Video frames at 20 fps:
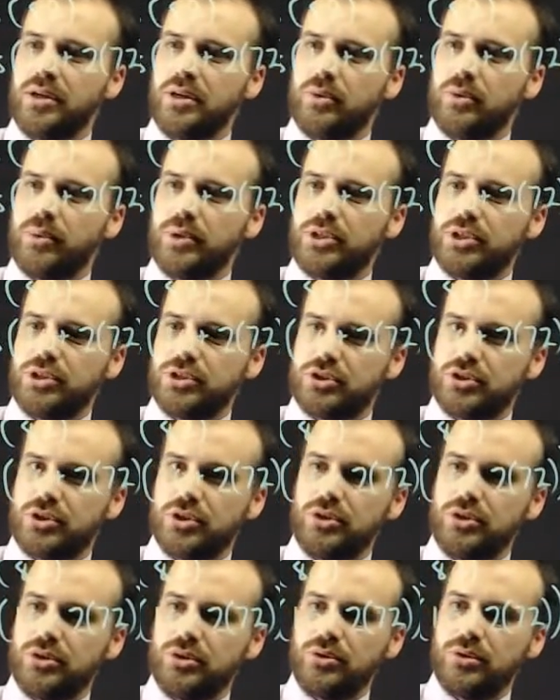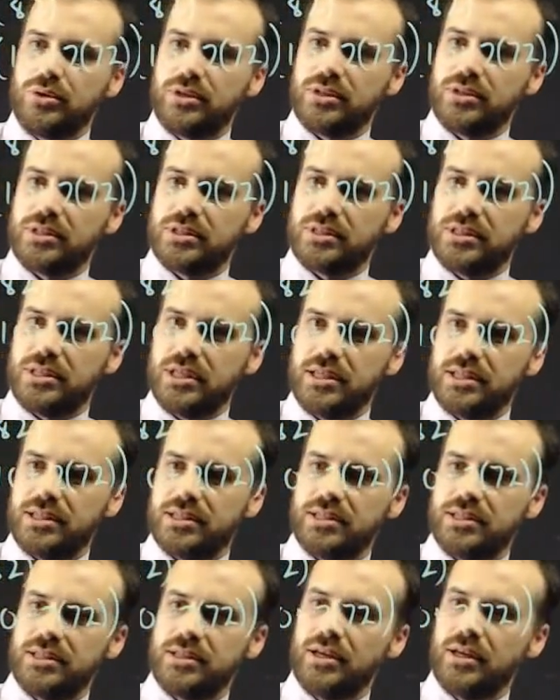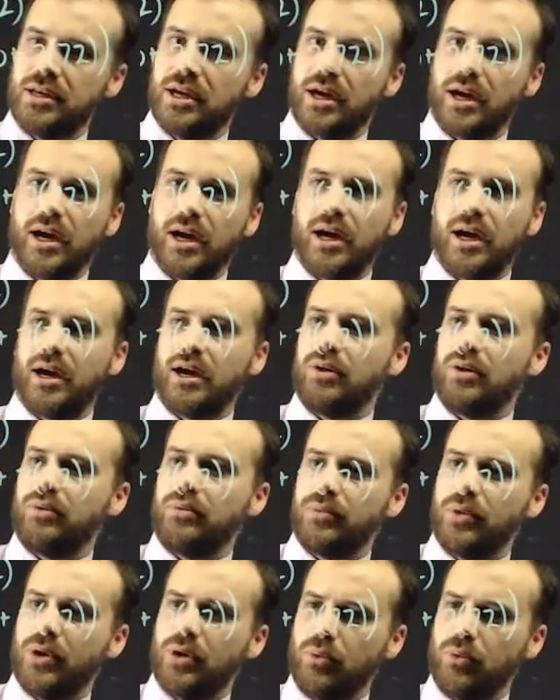which is two cis um,